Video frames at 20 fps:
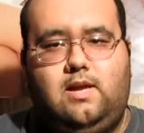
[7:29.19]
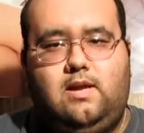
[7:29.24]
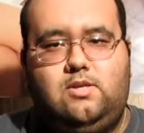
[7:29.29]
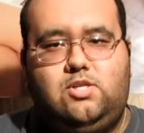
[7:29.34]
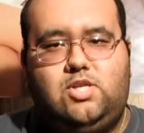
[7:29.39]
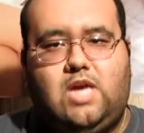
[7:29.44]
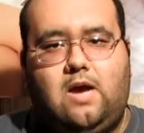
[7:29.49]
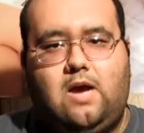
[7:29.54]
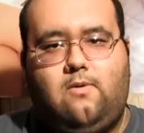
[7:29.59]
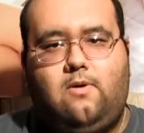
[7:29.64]

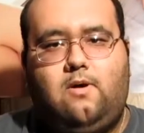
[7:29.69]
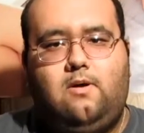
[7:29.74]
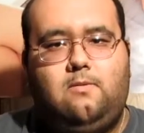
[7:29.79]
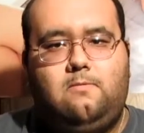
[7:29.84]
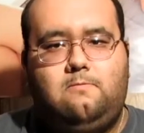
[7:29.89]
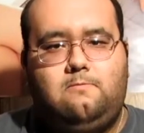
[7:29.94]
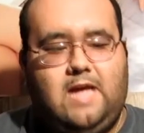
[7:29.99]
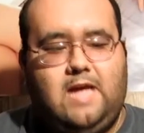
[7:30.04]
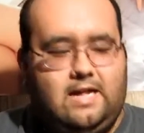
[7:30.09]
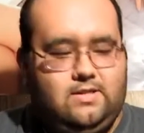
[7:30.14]

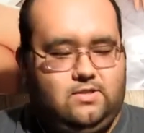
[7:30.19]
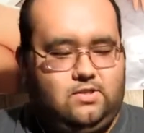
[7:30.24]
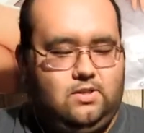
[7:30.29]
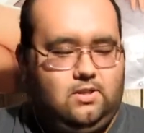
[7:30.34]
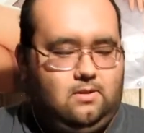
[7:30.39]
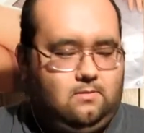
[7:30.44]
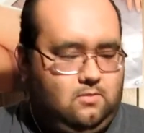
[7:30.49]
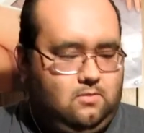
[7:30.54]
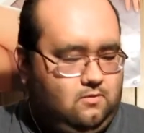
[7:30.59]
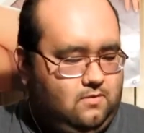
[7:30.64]

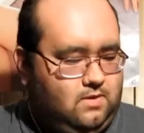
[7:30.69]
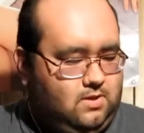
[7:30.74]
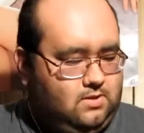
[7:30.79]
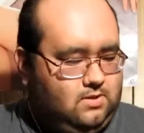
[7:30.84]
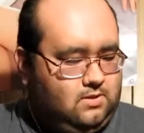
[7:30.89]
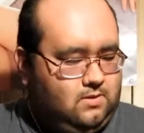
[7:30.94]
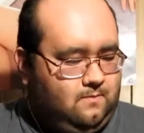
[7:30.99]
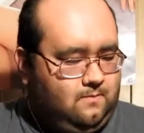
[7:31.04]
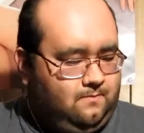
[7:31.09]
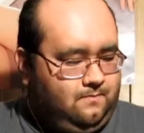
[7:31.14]
Godzilla
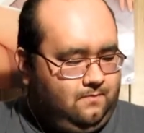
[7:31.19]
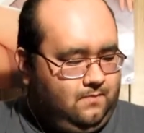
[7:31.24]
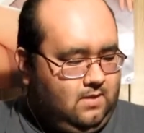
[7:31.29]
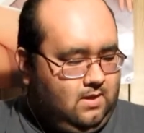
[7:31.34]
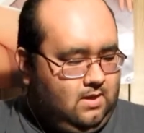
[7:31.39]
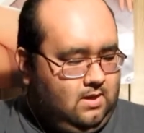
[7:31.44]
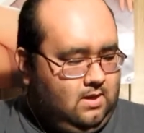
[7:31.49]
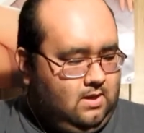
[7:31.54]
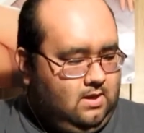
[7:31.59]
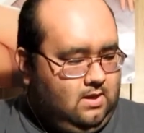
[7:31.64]
movies.
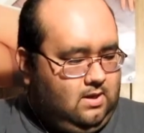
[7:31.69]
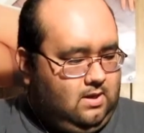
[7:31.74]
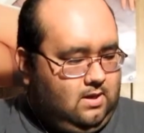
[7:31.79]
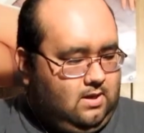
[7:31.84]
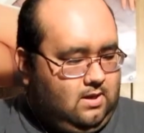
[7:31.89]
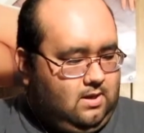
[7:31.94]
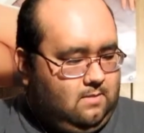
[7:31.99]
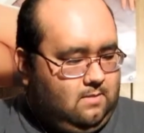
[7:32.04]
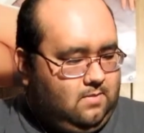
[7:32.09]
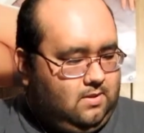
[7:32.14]

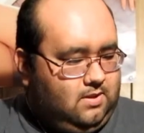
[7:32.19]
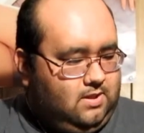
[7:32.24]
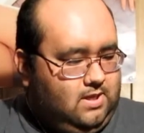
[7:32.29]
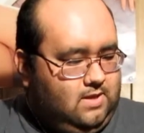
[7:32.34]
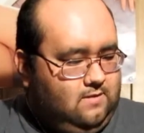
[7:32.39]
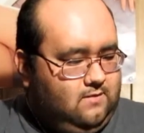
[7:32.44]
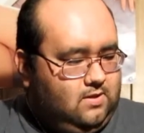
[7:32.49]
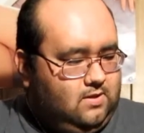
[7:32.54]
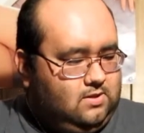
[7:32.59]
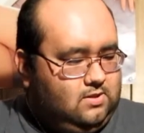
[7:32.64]
I
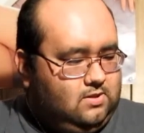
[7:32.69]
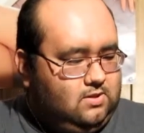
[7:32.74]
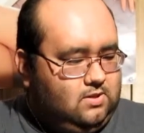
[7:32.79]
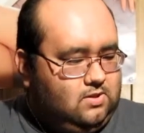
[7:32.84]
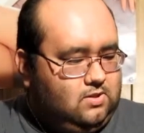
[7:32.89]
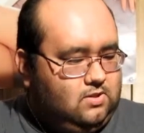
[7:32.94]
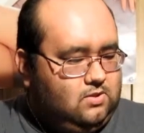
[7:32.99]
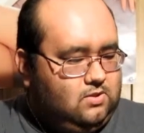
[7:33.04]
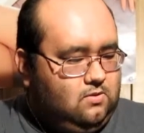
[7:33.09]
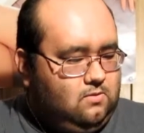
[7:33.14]
believe it's the
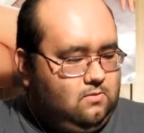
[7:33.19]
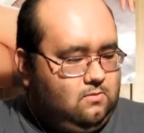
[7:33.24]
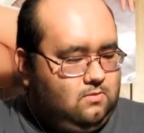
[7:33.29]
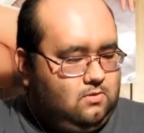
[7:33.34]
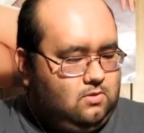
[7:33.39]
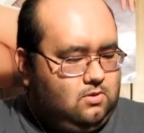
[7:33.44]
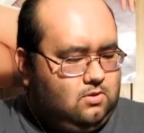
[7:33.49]
suit